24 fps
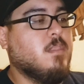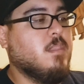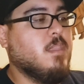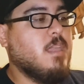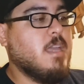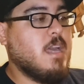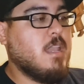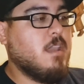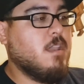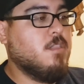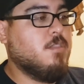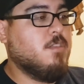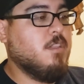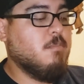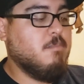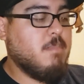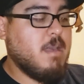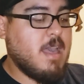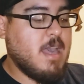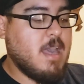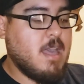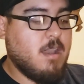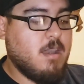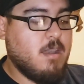Yeah, nothing
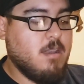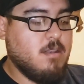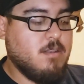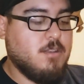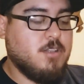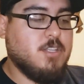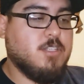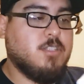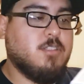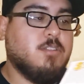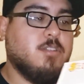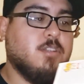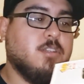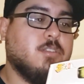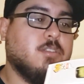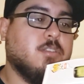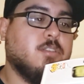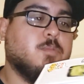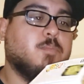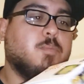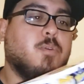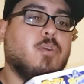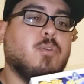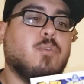bad, just a
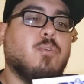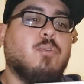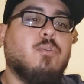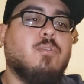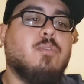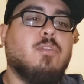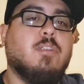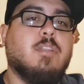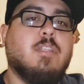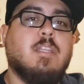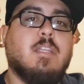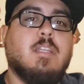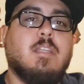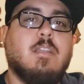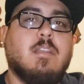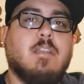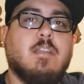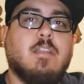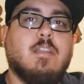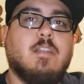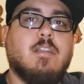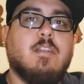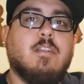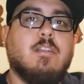small corner ding
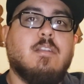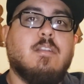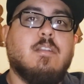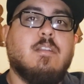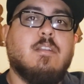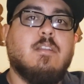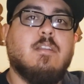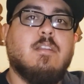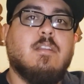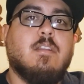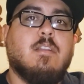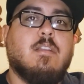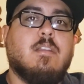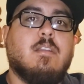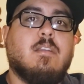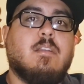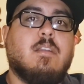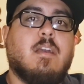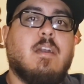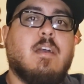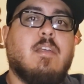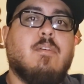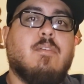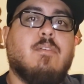here.
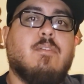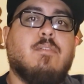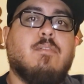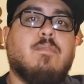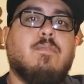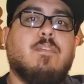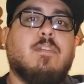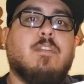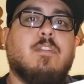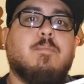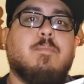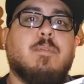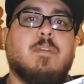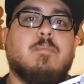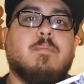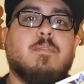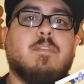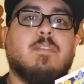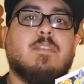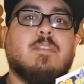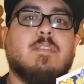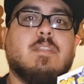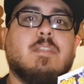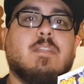I don't know if you're going to be able
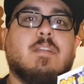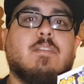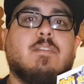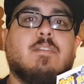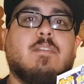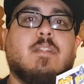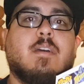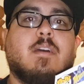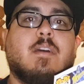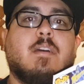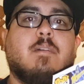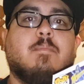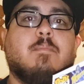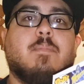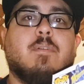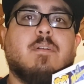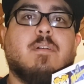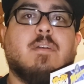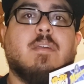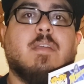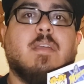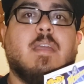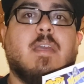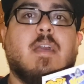to see it or not,
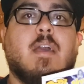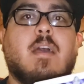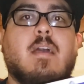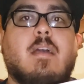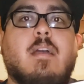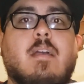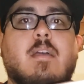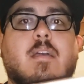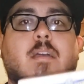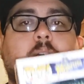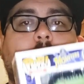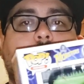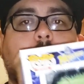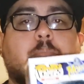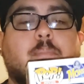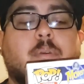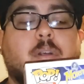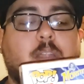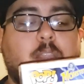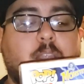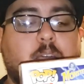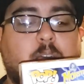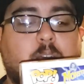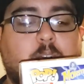but yeah.
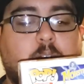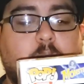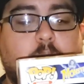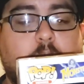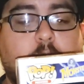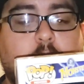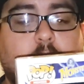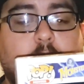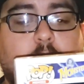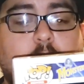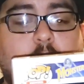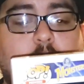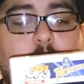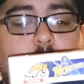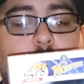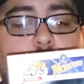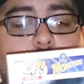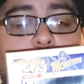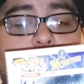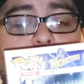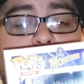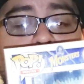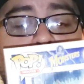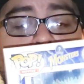But
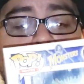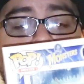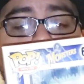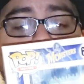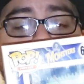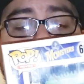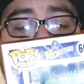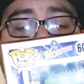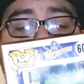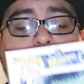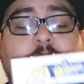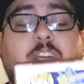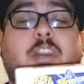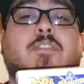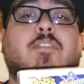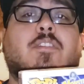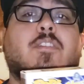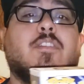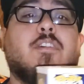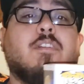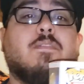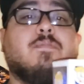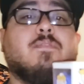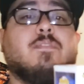I actually was on the
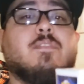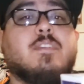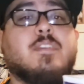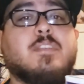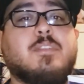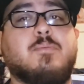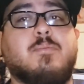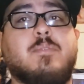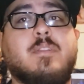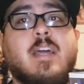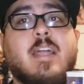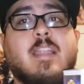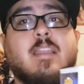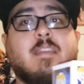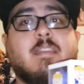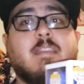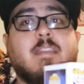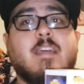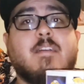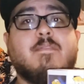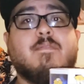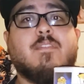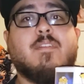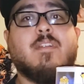look for this one. I
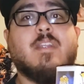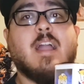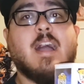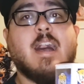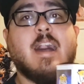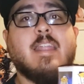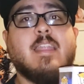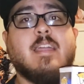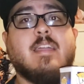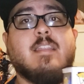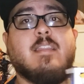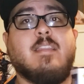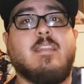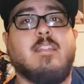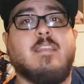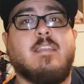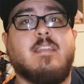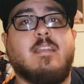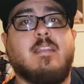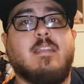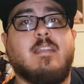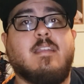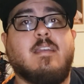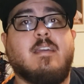never got it
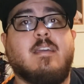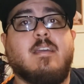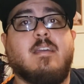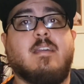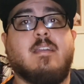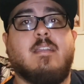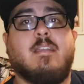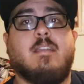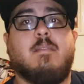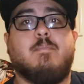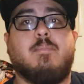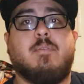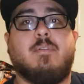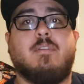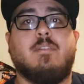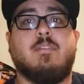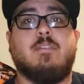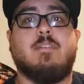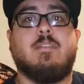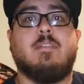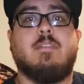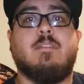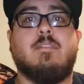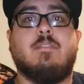in
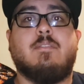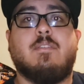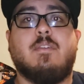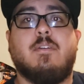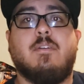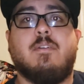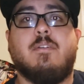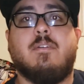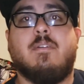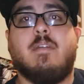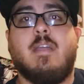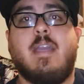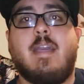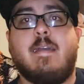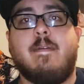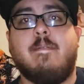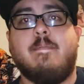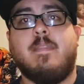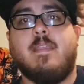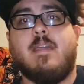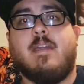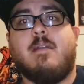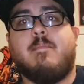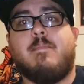person, so yeah.
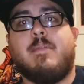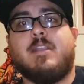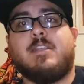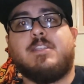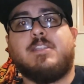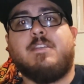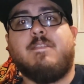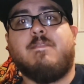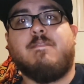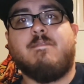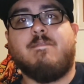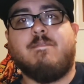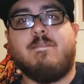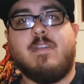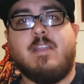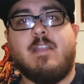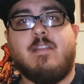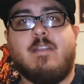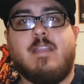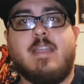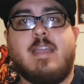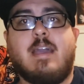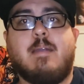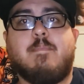I'm actually
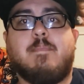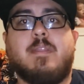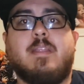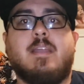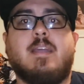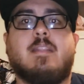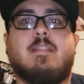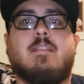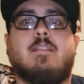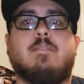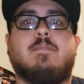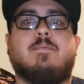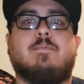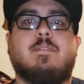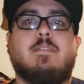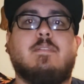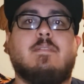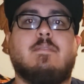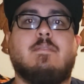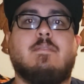very happy to get this one.